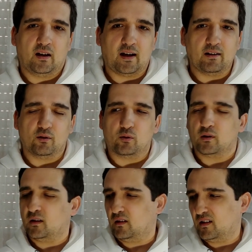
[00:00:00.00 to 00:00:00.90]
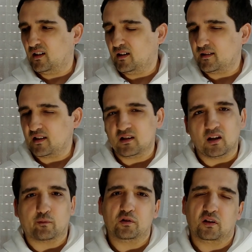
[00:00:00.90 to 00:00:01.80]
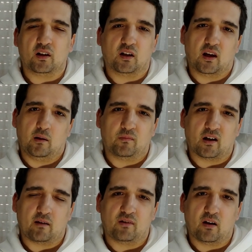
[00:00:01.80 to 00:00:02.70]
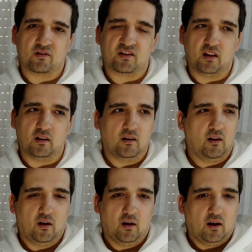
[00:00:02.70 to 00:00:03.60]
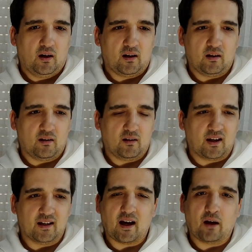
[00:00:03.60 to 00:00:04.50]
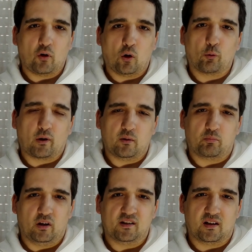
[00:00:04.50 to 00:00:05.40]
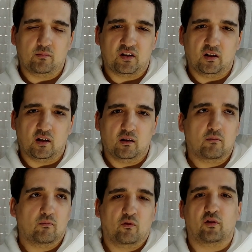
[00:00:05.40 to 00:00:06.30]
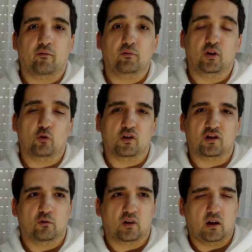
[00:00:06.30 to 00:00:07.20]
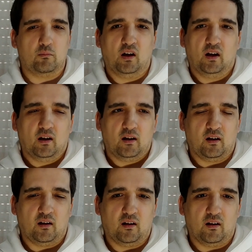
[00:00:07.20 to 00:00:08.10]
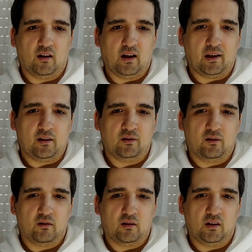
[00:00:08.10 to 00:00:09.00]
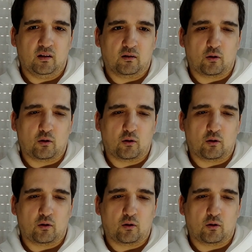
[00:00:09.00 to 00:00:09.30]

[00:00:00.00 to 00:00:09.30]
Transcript: I don't know. It is a different kind of game that I've never seen. Again, I've already played SimCity, the original game, in a